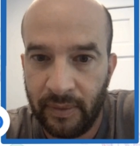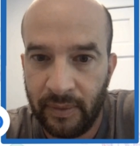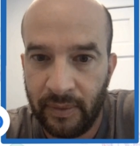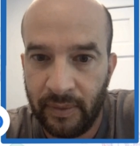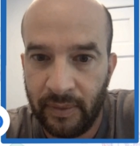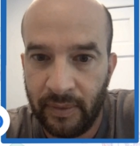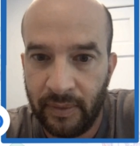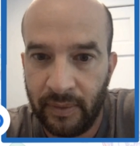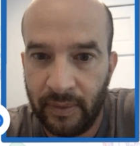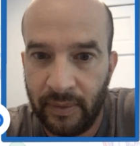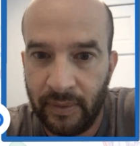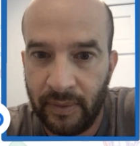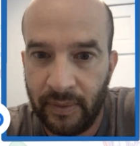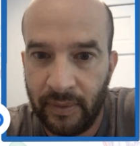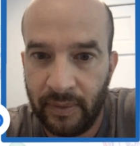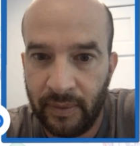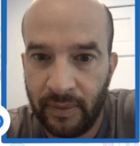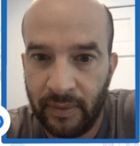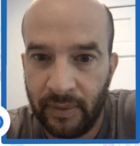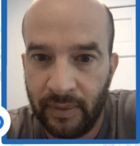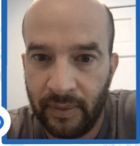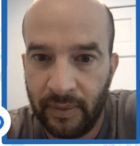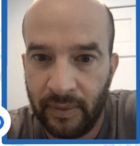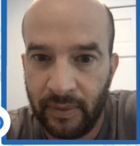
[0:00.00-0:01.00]

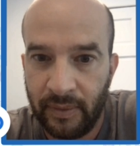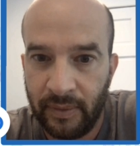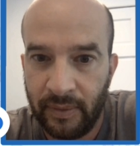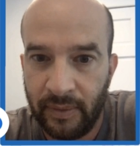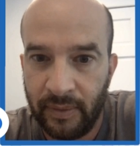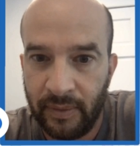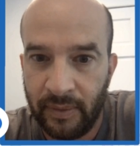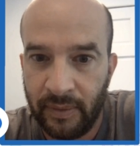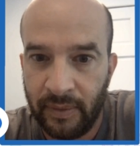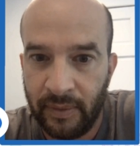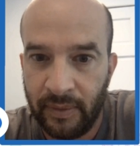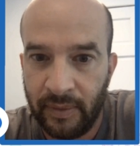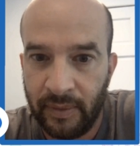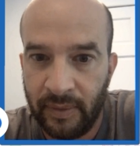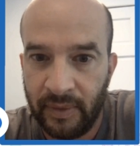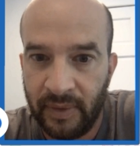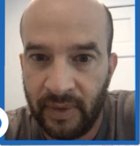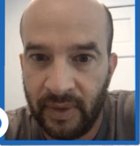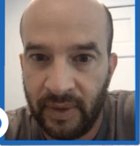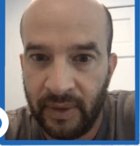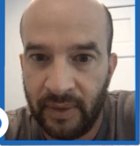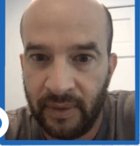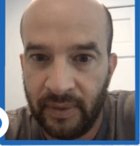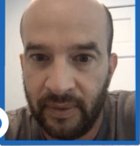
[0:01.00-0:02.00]

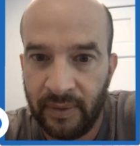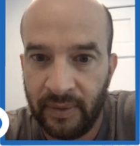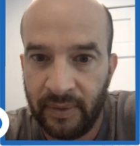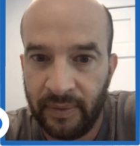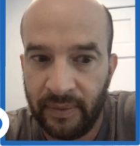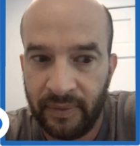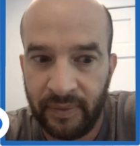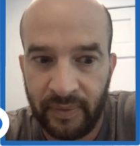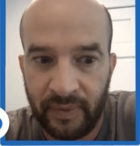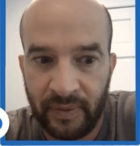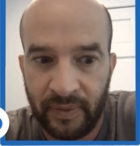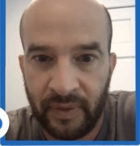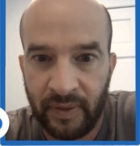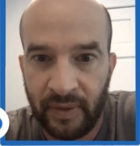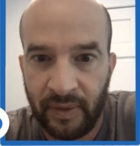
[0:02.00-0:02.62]
This person isn't speaking.